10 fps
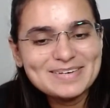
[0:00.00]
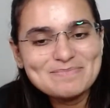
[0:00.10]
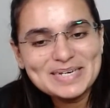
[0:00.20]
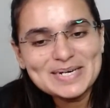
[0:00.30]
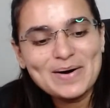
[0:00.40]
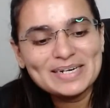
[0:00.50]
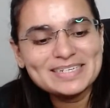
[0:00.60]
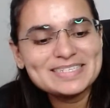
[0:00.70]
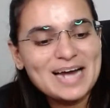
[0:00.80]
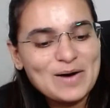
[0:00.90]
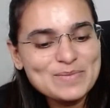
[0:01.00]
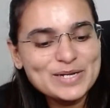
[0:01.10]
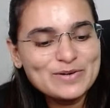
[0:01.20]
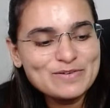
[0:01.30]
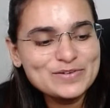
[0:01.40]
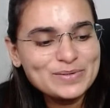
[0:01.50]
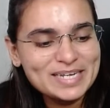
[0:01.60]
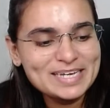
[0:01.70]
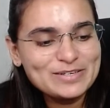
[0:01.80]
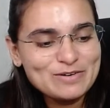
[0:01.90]
Be honest. How many of you
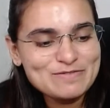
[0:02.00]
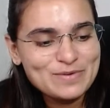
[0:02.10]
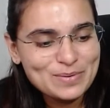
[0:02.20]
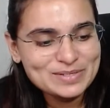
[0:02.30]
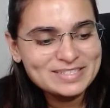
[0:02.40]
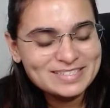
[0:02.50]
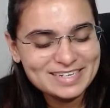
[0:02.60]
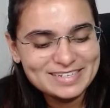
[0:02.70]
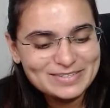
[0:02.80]
take your phones